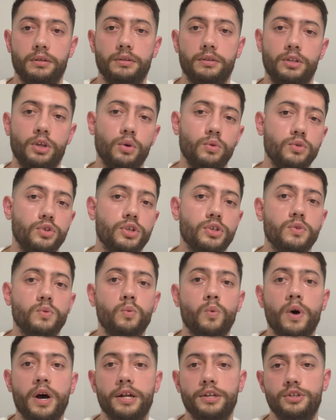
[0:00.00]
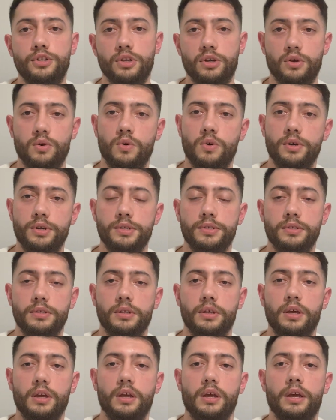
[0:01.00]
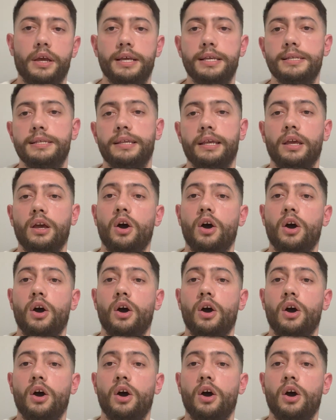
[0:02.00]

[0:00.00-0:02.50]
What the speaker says: Don't just watch the course and say,